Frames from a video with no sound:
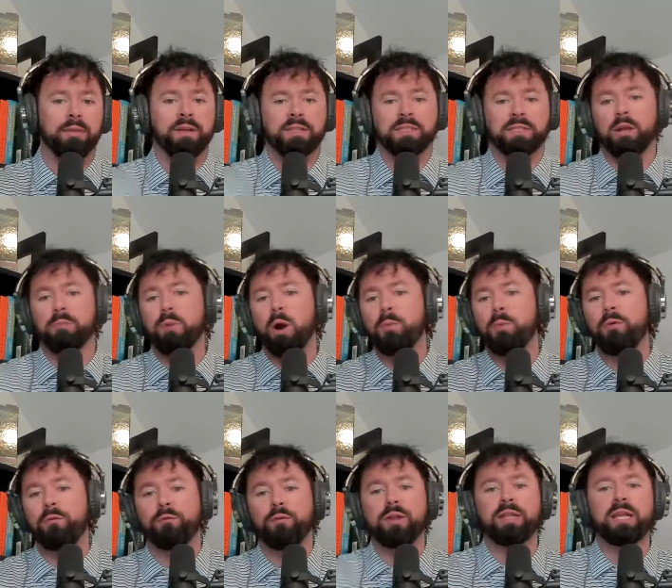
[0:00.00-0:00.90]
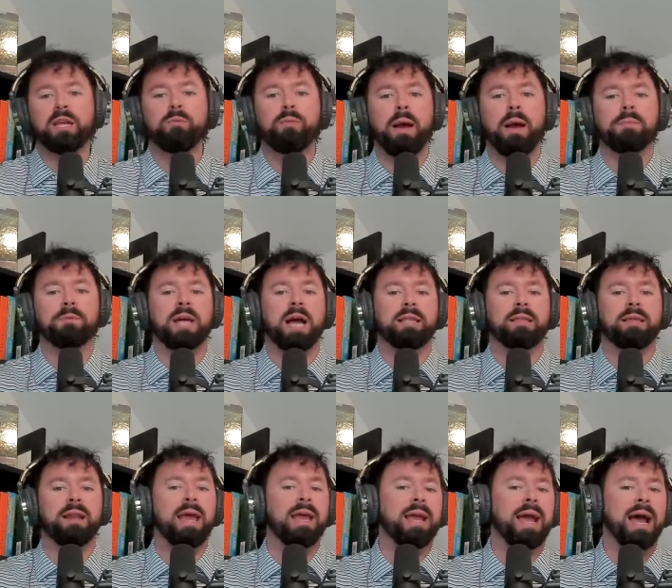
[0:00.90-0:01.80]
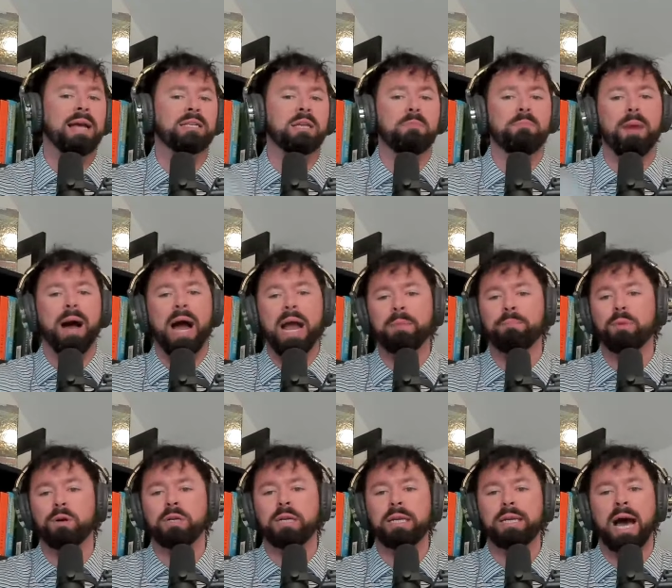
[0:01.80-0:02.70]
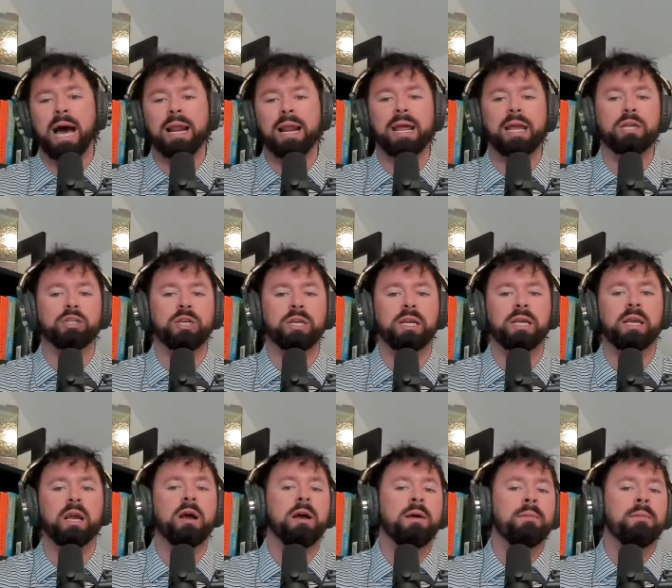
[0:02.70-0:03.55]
Visit their mobile-friendly website today, guys, at mybookie.ag,